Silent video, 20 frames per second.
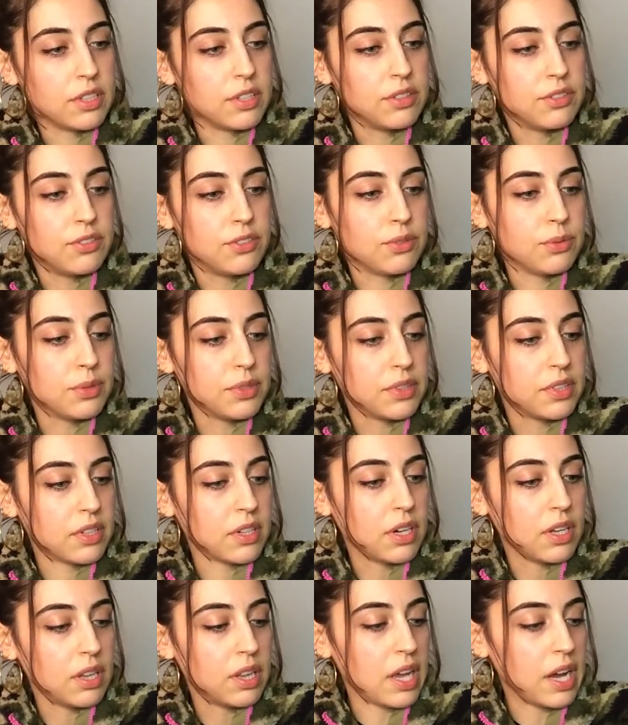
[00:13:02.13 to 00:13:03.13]
going to do with the
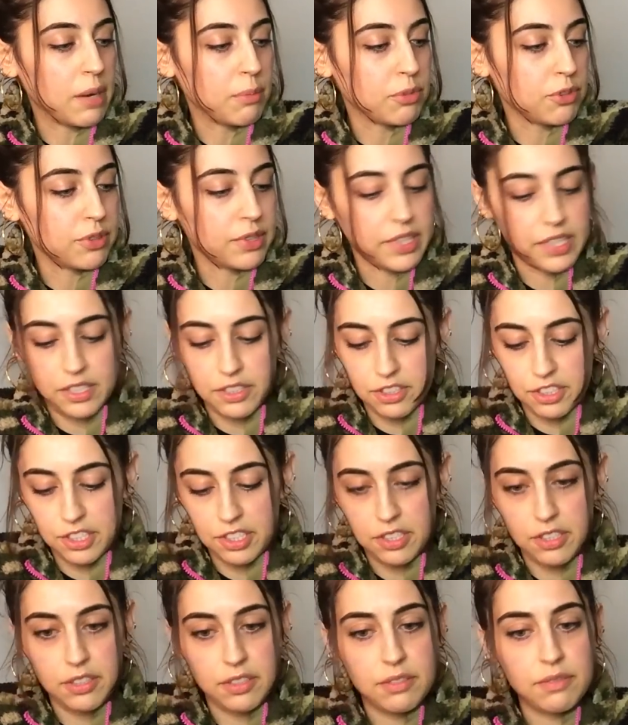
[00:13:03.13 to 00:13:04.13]

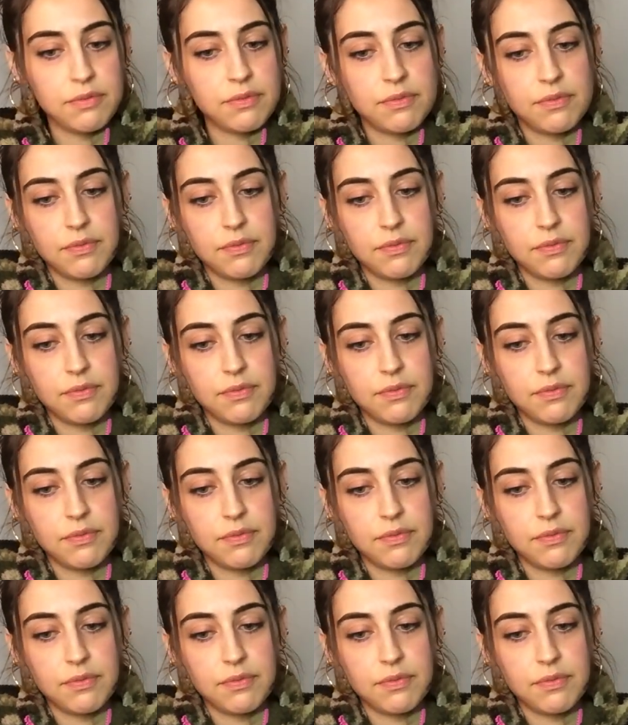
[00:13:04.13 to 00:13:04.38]
collaboration?